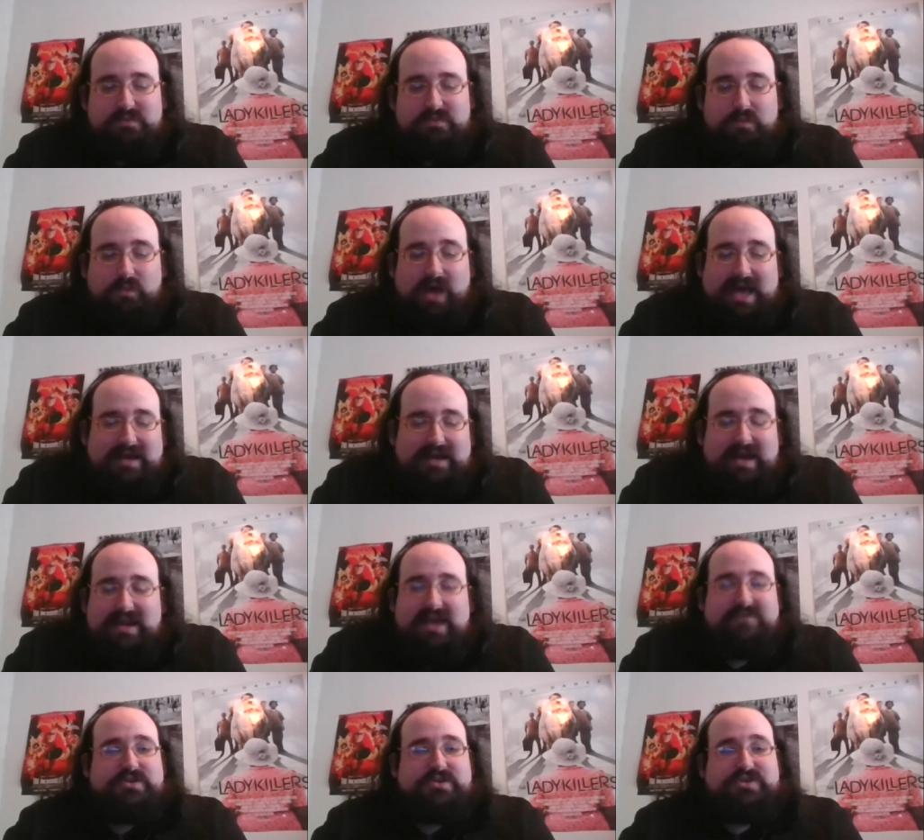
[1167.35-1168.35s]
why not
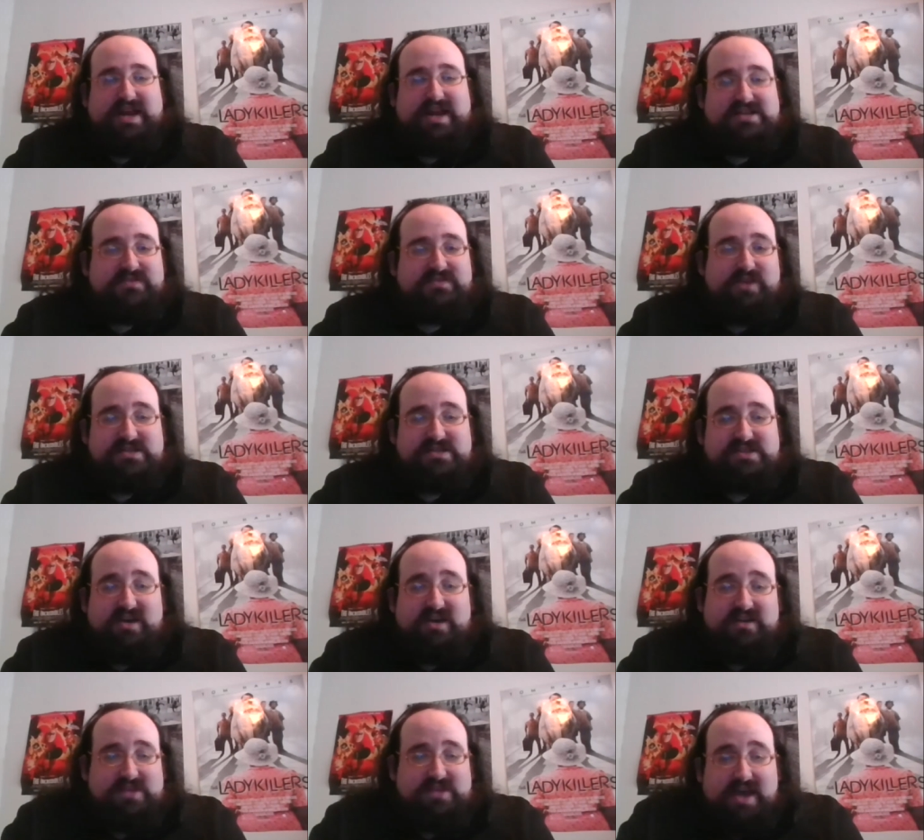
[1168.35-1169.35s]
have your trans friends
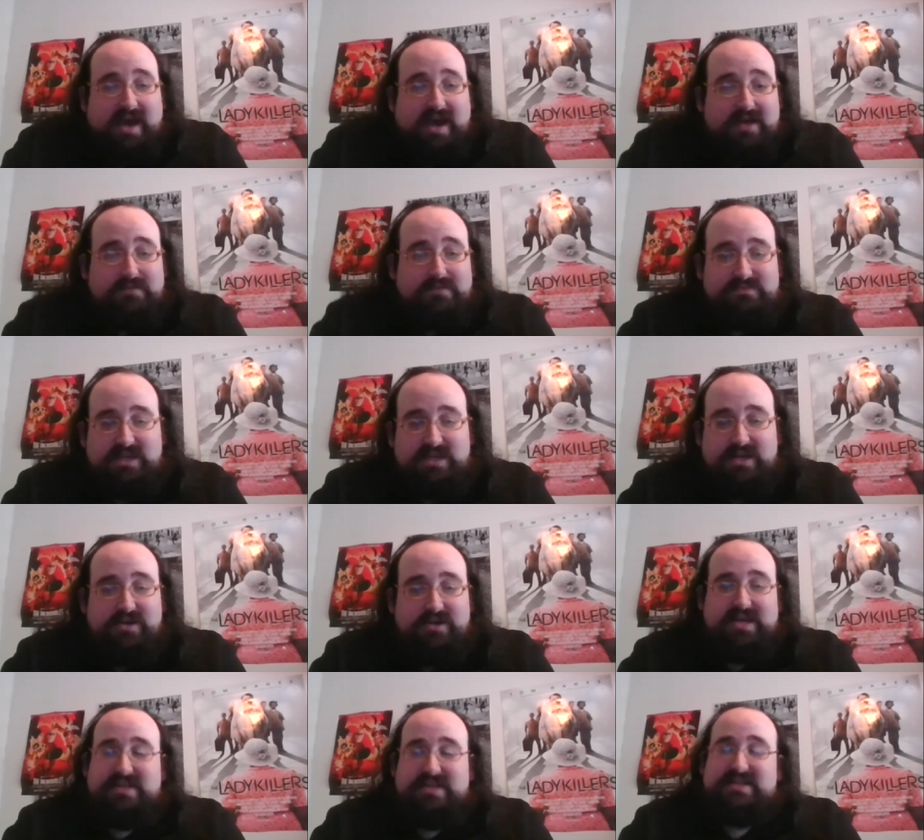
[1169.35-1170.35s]
on if you got them you
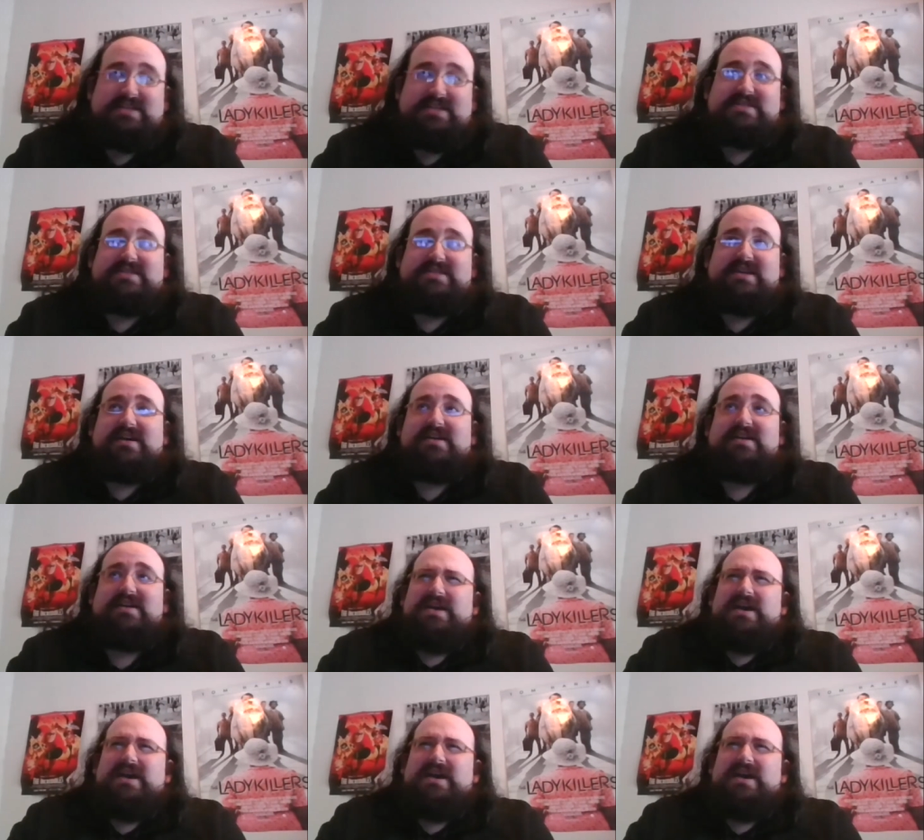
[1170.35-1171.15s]
know it, it's uh